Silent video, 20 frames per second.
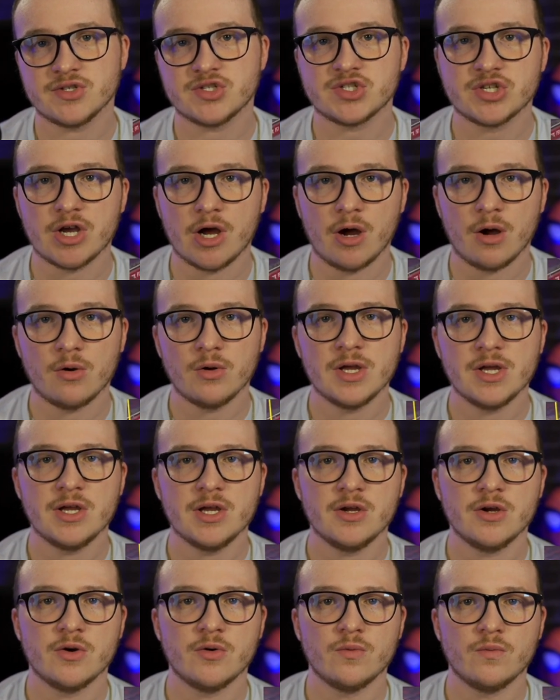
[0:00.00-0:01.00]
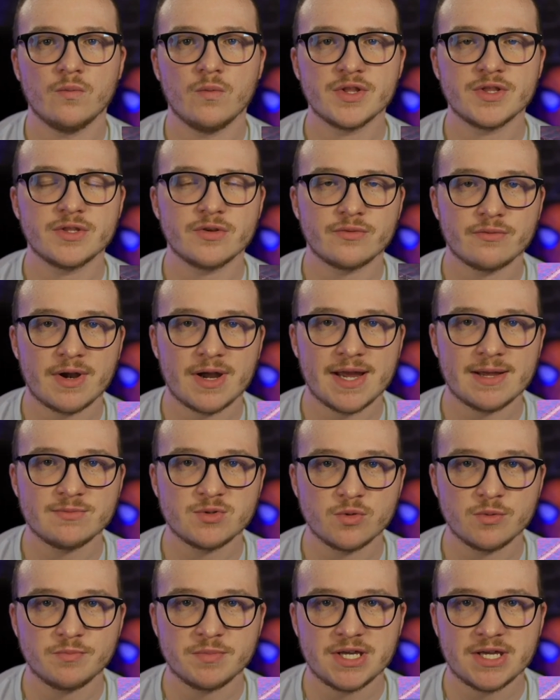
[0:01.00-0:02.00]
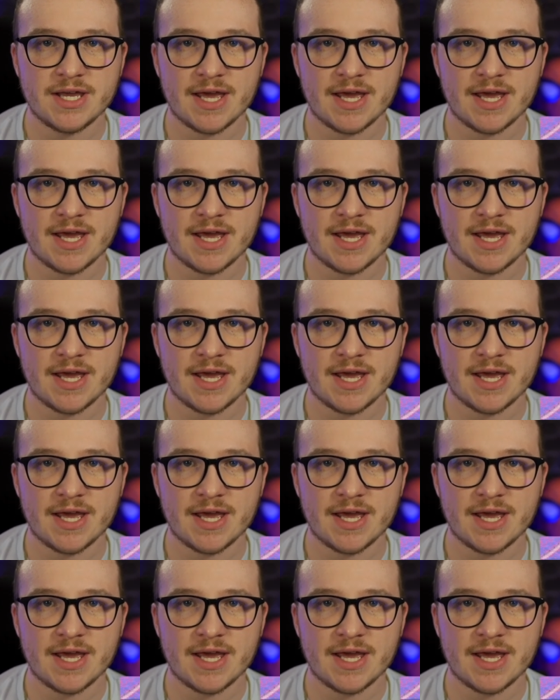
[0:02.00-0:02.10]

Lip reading: So, what the Rams would be